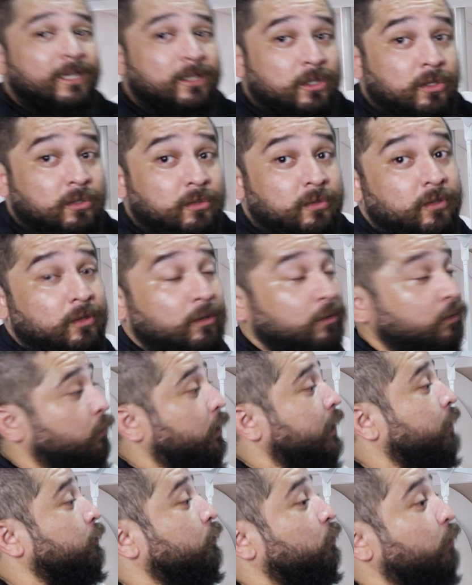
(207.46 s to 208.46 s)
and gold go
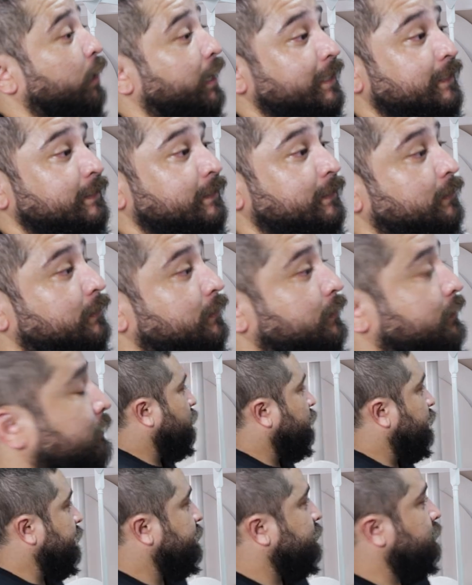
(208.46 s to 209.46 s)
great with weddings.
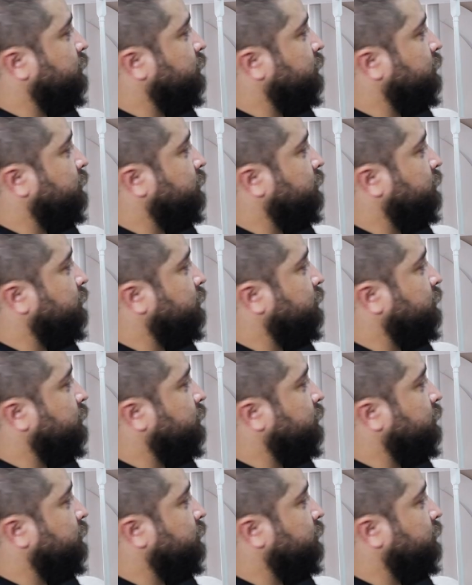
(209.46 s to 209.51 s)
So this